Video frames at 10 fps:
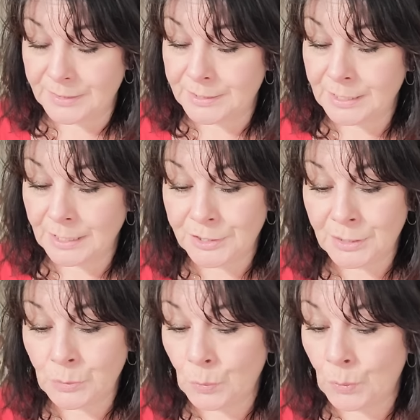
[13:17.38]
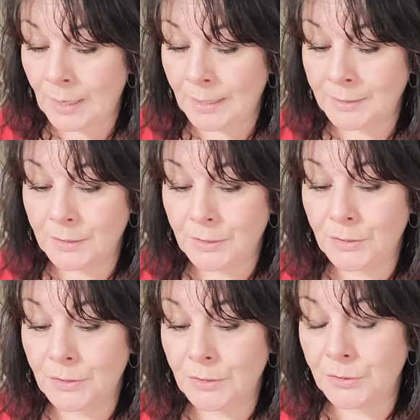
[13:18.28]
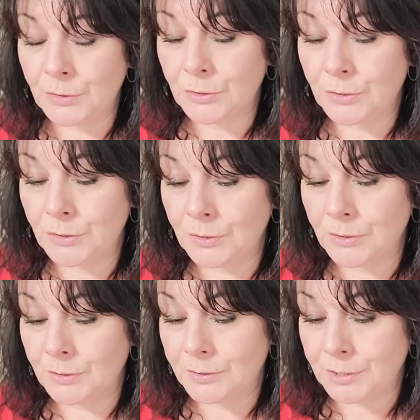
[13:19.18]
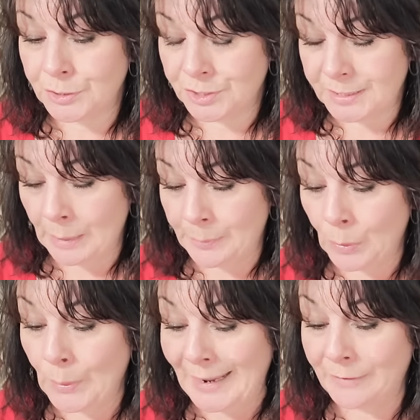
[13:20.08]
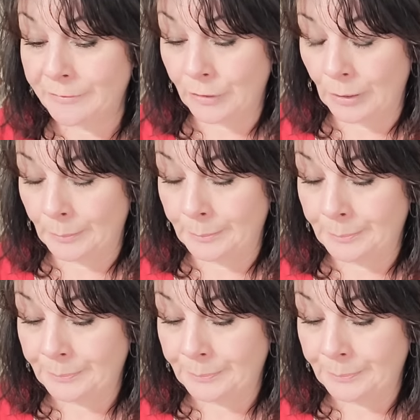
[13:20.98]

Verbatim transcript: doesn't want to step away from